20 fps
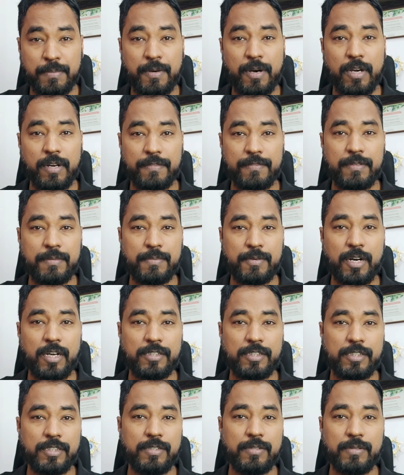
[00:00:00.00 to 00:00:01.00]
a part of the
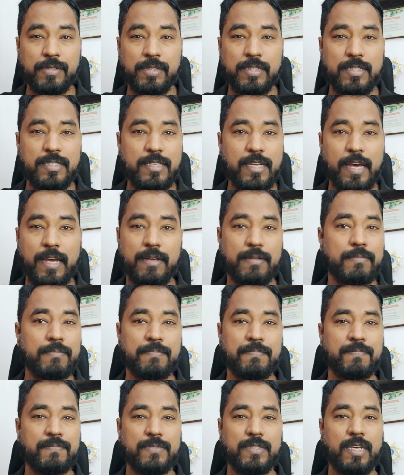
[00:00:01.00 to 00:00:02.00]
project to understand
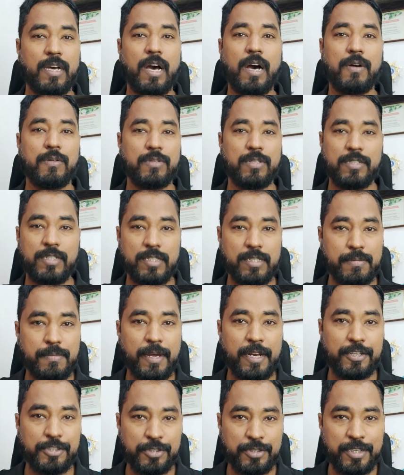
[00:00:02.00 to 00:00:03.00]
how the test
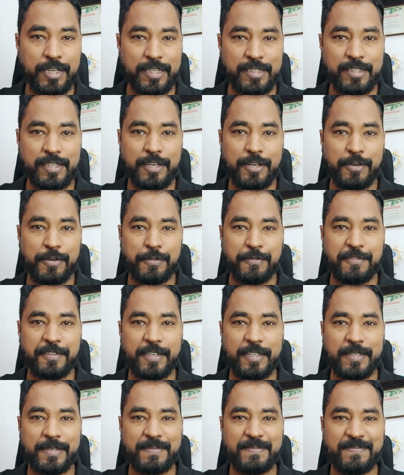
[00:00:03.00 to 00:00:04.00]
manager takes care of it.